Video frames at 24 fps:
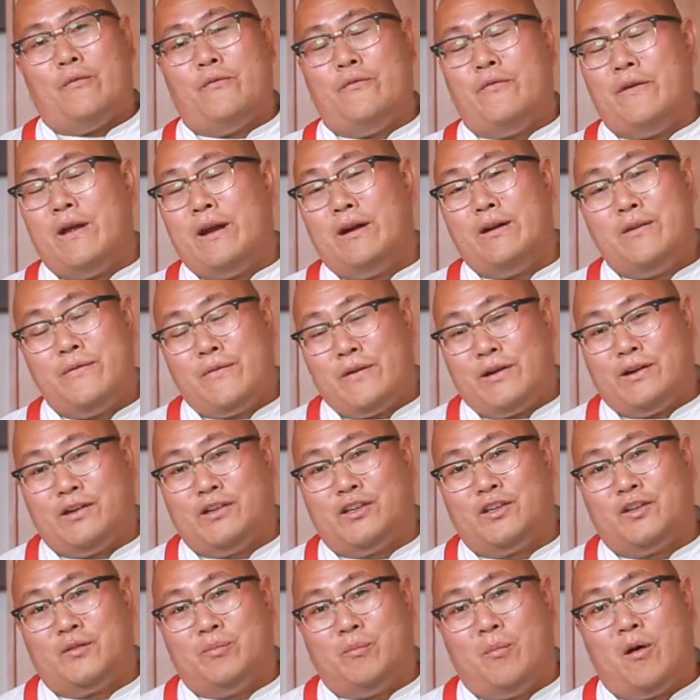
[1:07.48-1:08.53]
very, very
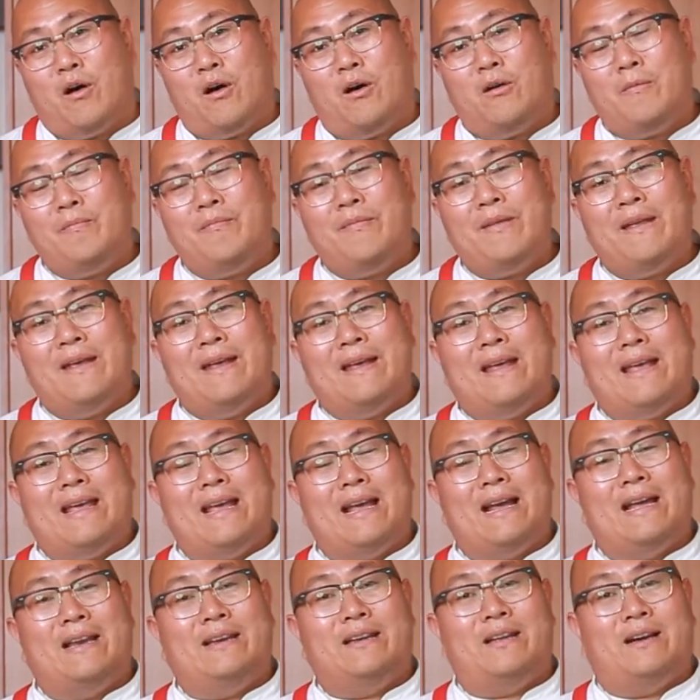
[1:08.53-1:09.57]
small.
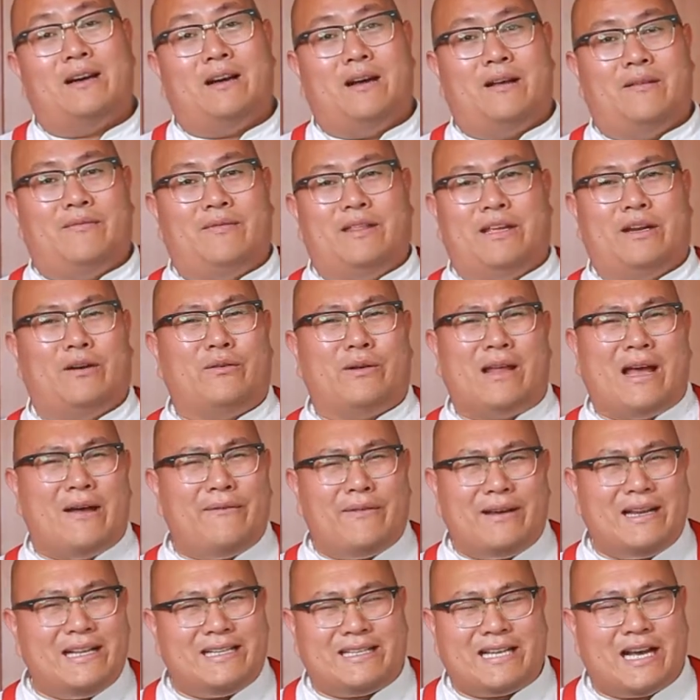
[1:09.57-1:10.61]
And they don't have
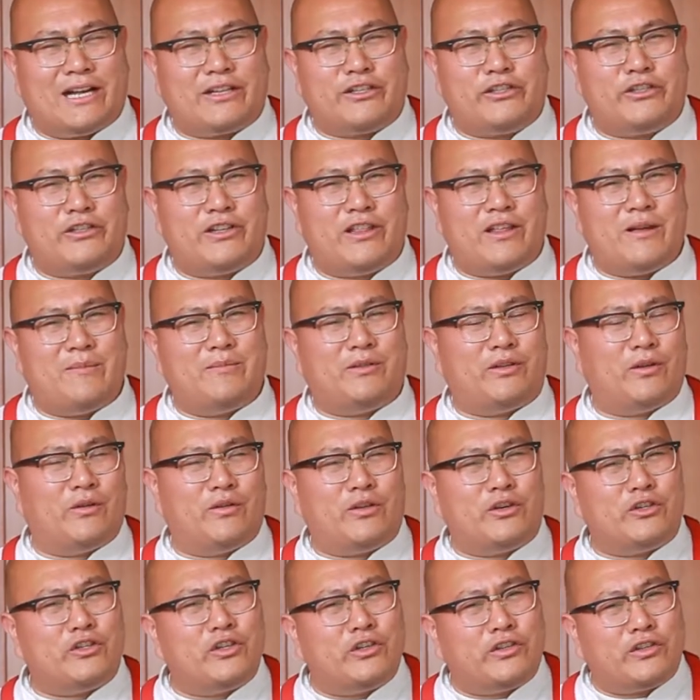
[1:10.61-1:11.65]
any texture to them. So
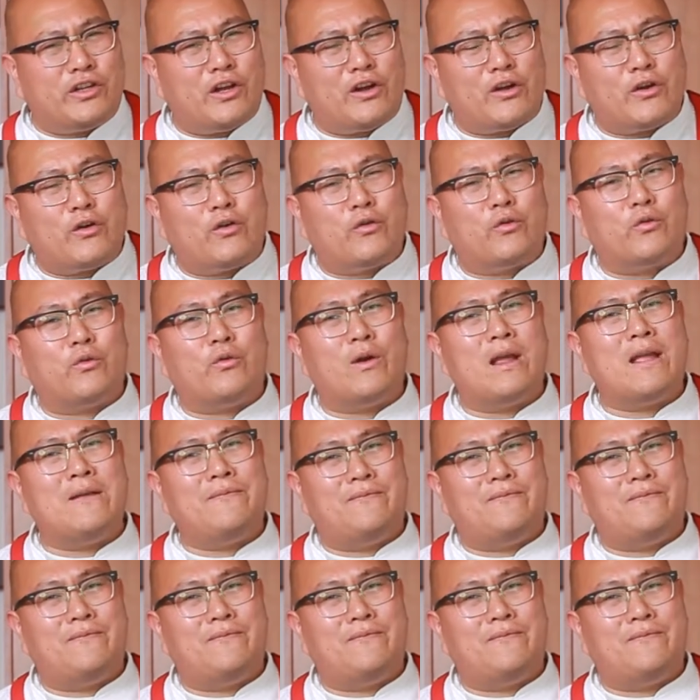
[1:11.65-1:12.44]
they're just a great